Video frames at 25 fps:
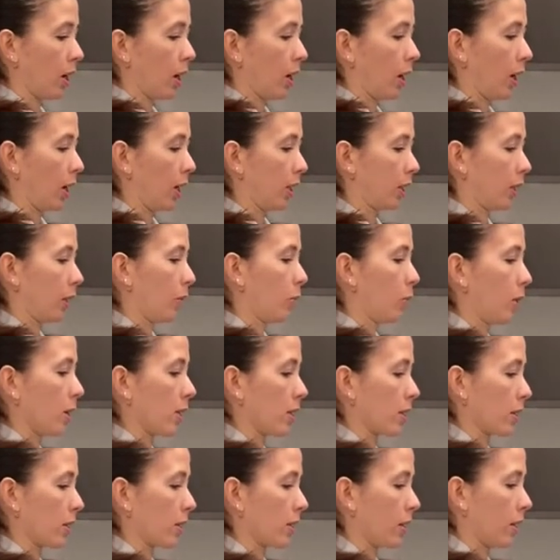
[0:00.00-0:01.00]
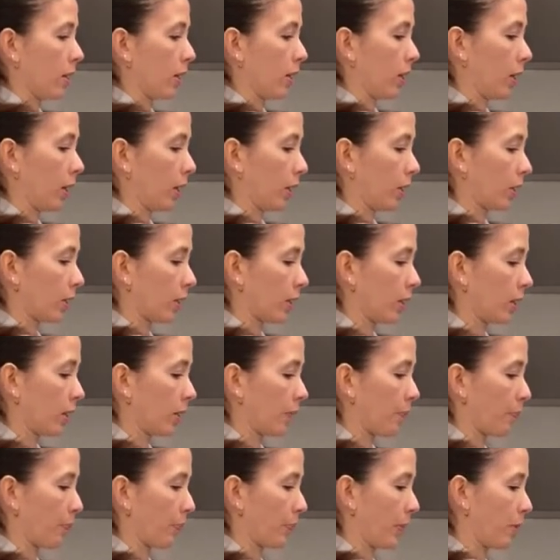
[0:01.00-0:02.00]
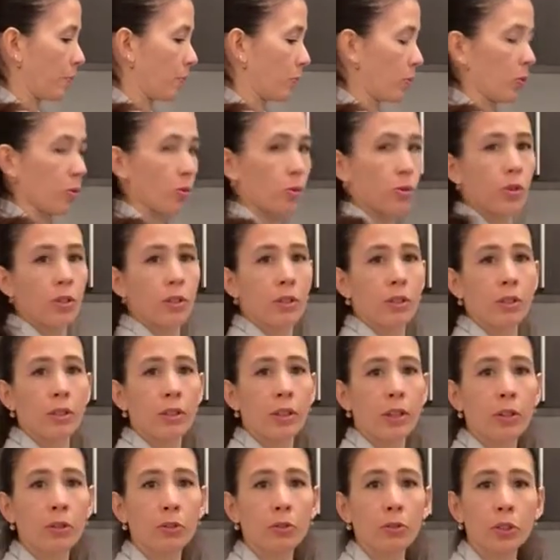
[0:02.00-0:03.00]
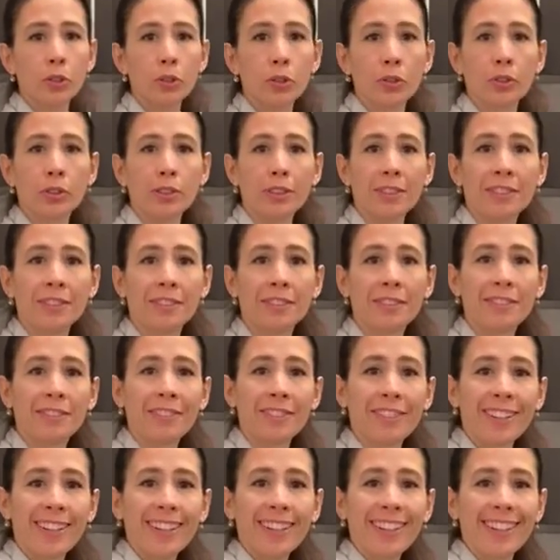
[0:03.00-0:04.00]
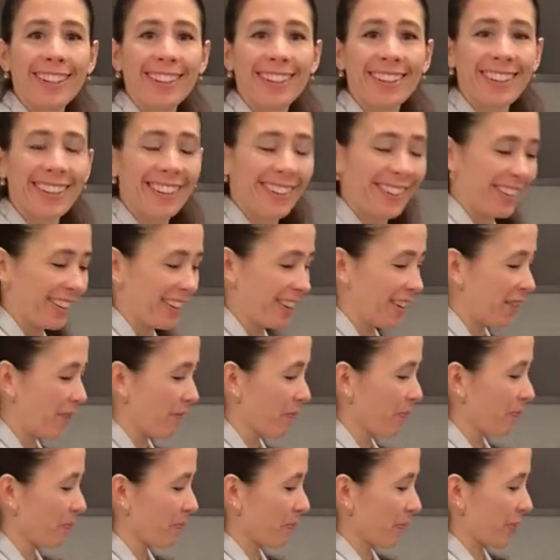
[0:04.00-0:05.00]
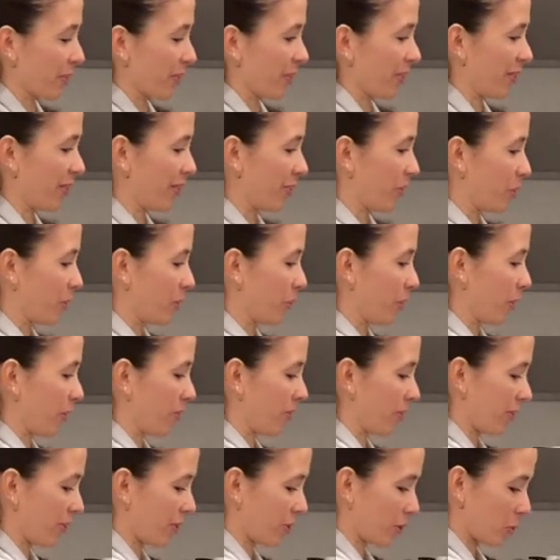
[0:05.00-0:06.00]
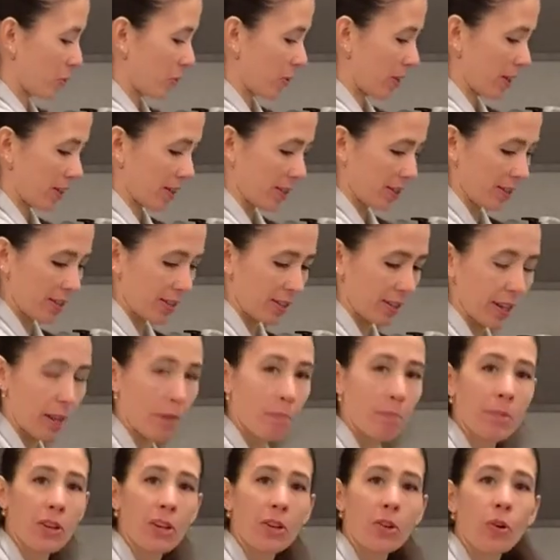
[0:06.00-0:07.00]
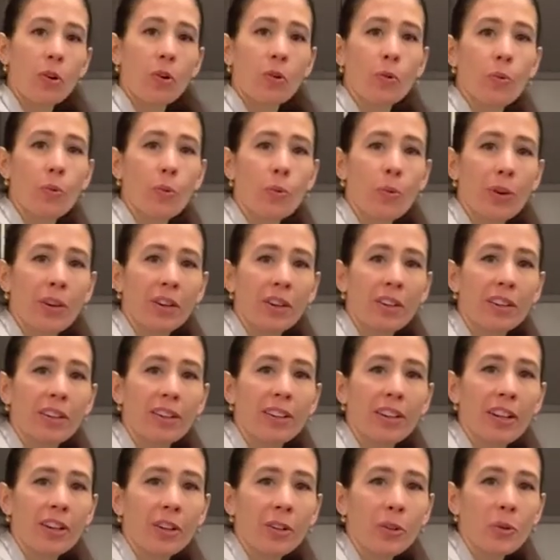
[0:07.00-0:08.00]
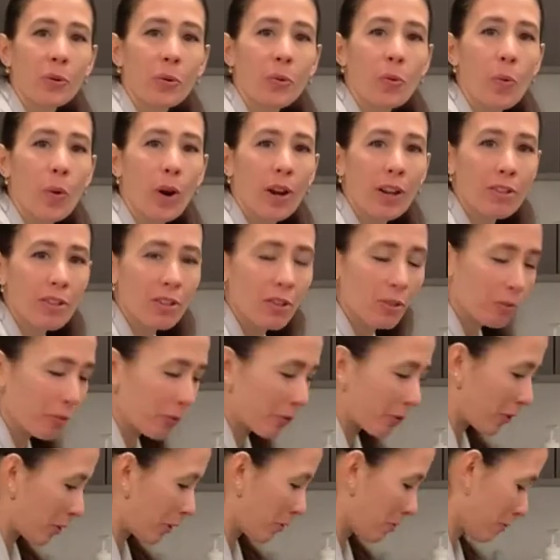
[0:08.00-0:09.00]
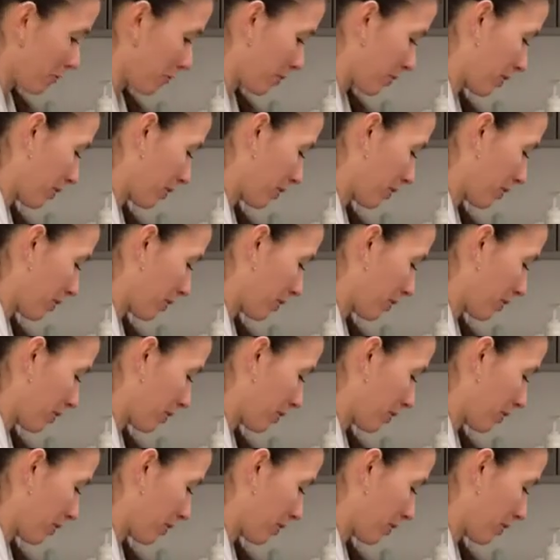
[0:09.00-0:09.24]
are the ones that need the most the conditioner, right? So whoever is washing, let me know where are you washing from.